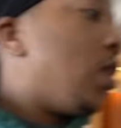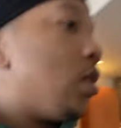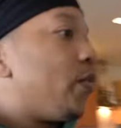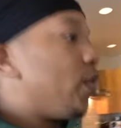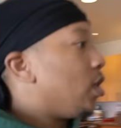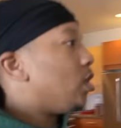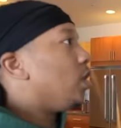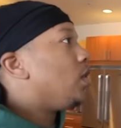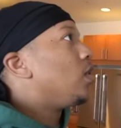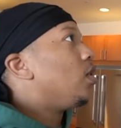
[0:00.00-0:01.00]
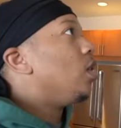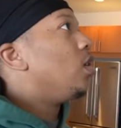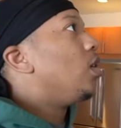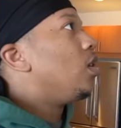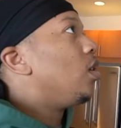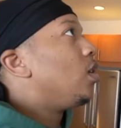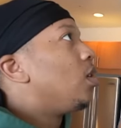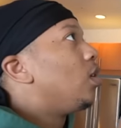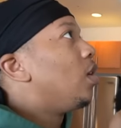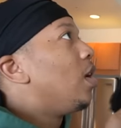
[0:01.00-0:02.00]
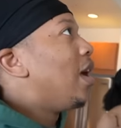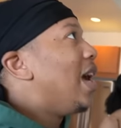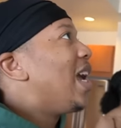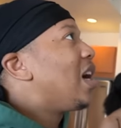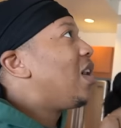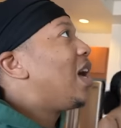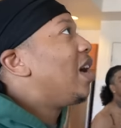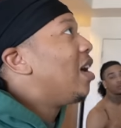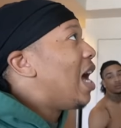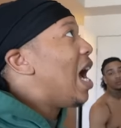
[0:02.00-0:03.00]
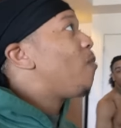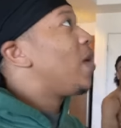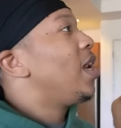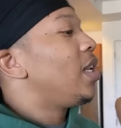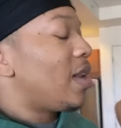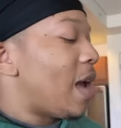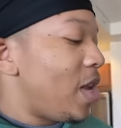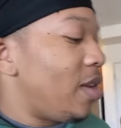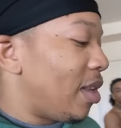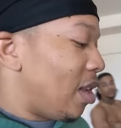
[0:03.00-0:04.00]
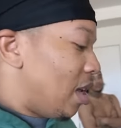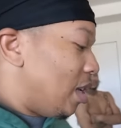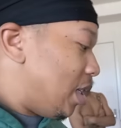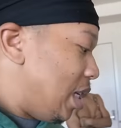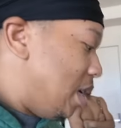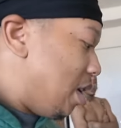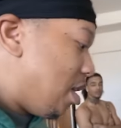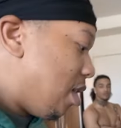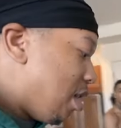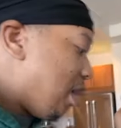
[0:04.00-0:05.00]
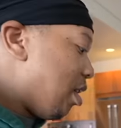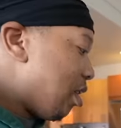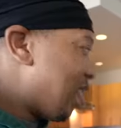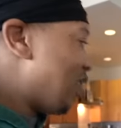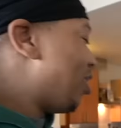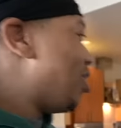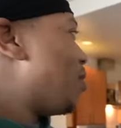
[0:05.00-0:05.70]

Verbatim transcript: on yeah. some freak shit. Yeah, yeah, yeah. You know, I ain't gonna lie. I probably. I mean, see. See, you a little